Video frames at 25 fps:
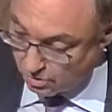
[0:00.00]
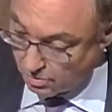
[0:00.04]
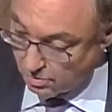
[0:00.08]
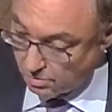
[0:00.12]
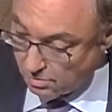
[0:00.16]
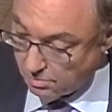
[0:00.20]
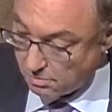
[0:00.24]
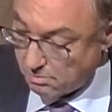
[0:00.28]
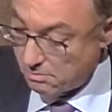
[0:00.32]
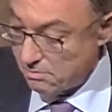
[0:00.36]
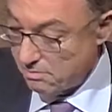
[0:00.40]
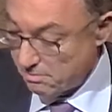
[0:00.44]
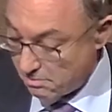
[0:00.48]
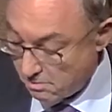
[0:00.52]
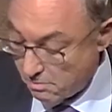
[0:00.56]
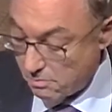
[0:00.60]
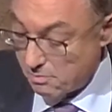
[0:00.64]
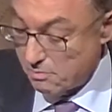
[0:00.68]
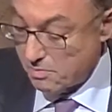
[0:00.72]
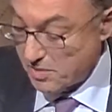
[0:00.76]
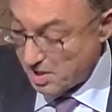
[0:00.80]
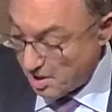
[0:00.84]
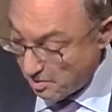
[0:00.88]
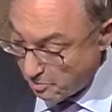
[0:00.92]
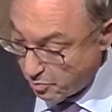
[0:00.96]
into
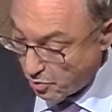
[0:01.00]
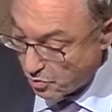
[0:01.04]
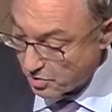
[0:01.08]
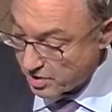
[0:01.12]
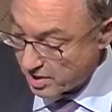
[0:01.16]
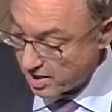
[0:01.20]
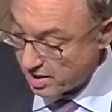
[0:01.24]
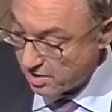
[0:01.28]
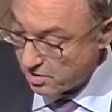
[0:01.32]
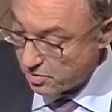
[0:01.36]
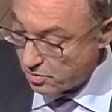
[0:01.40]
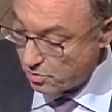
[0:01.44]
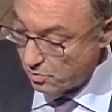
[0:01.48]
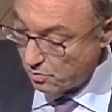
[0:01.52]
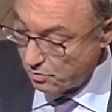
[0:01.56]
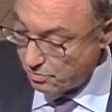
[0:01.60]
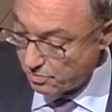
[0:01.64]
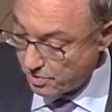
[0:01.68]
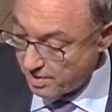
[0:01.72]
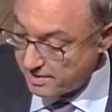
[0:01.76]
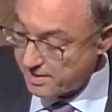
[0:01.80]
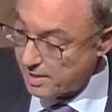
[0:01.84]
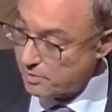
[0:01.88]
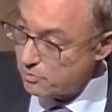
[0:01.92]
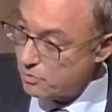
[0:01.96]
the
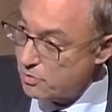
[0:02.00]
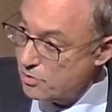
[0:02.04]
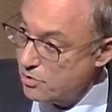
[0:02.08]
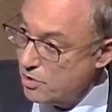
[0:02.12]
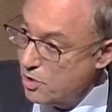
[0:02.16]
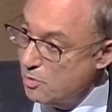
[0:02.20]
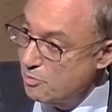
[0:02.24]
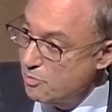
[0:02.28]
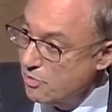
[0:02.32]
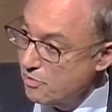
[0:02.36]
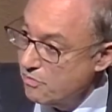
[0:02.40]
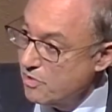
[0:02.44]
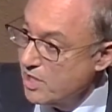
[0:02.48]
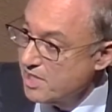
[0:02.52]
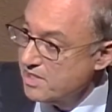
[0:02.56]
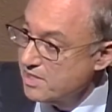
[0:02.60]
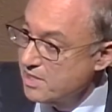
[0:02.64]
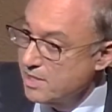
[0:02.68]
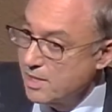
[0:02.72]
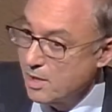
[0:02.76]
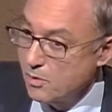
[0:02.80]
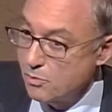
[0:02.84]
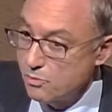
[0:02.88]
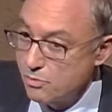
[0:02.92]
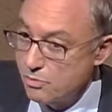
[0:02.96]
areas that are
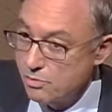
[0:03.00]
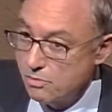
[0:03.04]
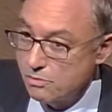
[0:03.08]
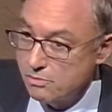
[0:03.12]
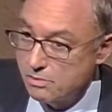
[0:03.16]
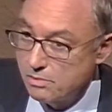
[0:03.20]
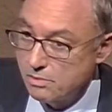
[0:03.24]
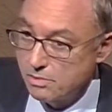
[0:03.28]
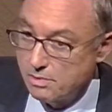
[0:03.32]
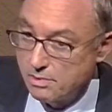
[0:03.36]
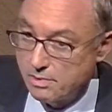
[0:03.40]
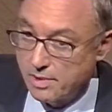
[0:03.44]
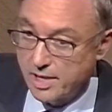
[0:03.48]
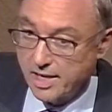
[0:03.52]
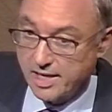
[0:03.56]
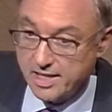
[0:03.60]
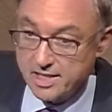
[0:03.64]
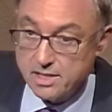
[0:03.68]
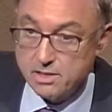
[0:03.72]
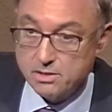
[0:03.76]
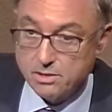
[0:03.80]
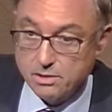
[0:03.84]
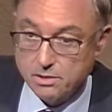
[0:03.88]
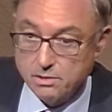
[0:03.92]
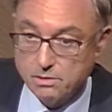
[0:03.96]
problematic and see
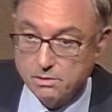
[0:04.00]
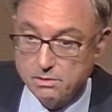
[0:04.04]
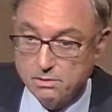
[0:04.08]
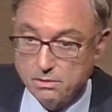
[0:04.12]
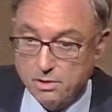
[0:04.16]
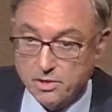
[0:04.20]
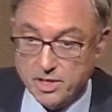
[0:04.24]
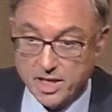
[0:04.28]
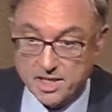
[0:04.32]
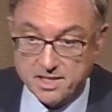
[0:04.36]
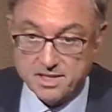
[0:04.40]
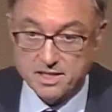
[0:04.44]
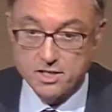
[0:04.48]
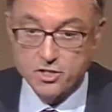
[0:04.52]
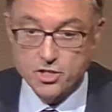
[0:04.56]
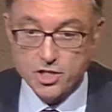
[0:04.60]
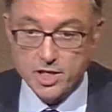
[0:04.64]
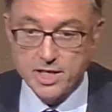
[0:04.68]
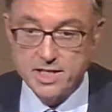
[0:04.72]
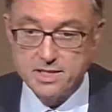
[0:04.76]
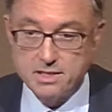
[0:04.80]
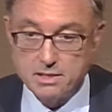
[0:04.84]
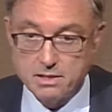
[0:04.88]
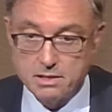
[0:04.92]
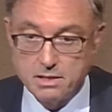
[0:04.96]
whether in the
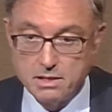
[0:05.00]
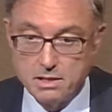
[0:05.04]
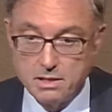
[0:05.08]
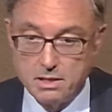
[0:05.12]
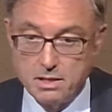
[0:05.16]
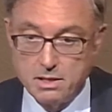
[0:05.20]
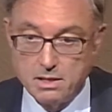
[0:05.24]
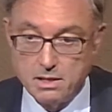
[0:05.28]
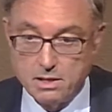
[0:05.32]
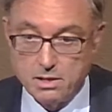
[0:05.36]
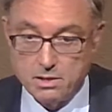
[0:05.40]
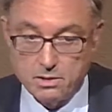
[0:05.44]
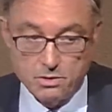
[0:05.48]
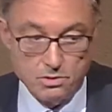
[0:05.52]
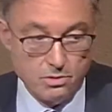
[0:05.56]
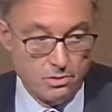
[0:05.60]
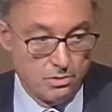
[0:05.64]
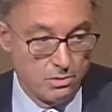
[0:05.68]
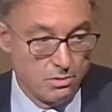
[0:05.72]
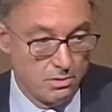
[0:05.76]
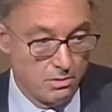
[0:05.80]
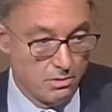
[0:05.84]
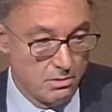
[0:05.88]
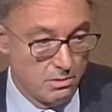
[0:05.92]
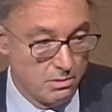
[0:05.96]
soil,
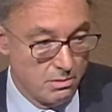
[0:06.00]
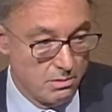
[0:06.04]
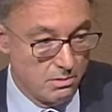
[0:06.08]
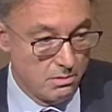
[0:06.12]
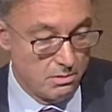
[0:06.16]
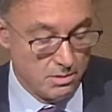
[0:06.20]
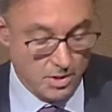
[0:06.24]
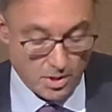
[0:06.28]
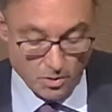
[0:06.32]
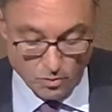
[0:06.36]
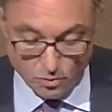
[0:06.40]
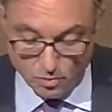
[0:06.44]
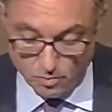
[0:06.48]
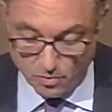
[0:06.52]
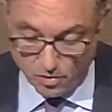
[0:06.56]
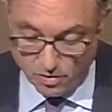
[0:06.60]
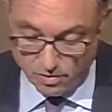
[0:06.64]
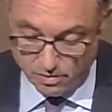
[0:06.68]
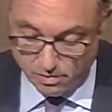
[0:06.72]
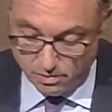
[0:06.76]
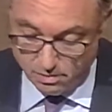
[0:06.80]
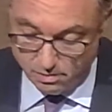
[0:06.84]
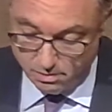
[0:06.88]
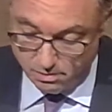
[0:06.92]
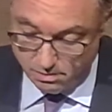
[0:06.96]
if there's some
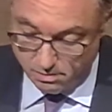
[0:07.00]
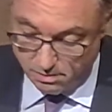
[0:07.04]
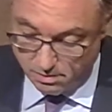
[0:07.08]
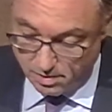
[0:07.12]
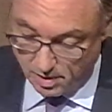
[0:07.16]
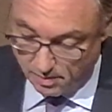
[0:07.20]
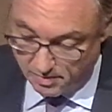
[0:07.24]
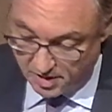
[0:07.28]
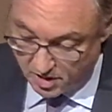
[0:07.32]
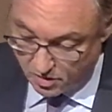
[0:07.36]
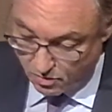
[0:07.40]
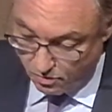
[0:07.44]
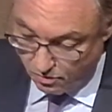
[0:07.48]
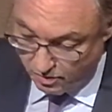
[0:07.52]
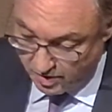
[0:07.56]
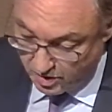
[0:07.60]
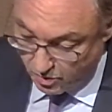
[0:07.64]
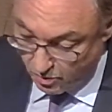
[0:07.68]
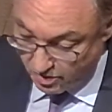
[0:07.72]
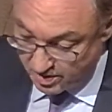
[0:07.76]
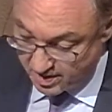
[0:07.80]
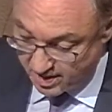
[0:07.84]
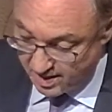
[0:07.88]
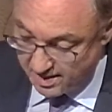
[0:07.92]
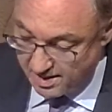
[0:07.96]
drought, to
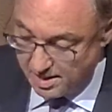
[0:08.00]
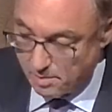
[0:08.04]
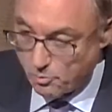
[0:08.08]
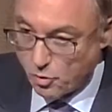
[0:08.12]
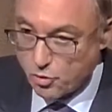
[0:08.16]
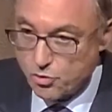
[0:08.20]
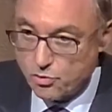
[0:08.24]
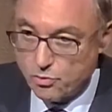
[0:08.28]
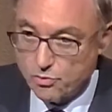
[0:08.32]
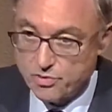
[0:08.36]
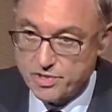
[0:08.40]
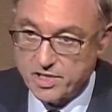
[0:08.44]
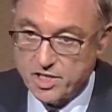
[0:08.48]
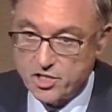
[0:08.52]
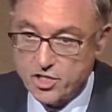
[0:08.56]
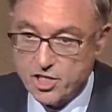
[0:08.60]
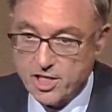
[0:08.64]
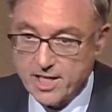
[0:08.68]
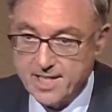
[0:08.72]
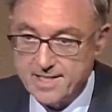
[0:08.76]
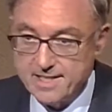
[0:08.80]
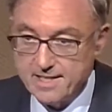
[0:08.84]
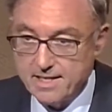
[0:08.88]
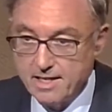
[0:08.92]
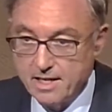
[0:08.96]
see if there
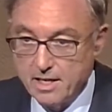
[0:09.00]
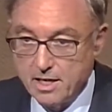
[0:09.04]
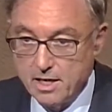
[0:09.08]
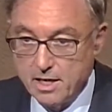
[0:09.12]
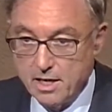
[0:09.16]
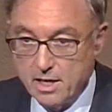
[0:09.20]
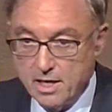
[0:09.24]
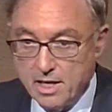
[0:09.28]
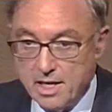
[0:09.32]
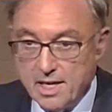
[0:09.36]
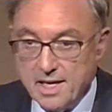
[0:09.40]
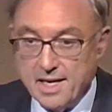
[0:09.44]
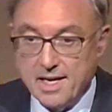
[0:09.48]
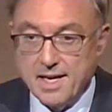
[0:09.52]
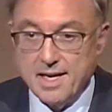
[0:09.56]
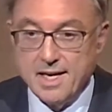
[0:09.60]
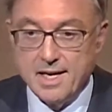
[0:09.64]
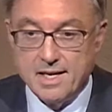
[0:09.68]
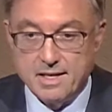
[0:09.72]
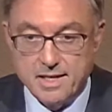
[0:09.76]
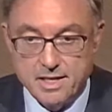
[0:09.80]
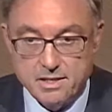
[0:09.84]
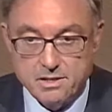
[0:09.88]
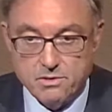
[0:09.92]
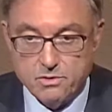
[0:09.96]
could be a
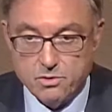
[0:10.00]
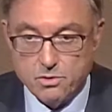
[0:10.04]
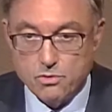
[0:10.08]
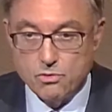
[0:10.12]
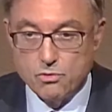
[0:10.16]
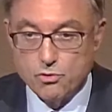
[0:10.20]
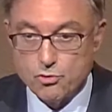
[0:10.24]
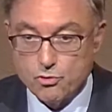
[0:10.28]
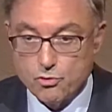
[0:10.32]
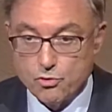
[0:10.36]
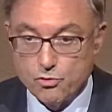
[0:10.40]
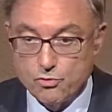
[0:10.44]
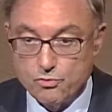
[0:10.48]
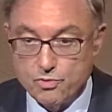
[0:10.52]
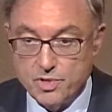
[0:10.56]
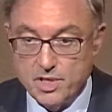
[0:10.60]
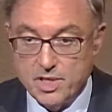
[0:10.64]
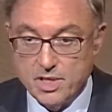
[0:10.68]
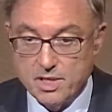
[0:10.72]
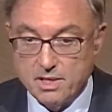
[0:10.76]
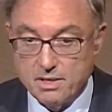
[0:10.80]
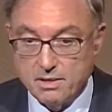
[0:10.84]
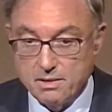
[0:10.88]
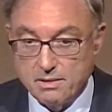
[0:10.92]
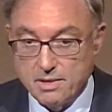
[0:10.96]
collapse of homes.
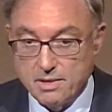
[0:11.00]
And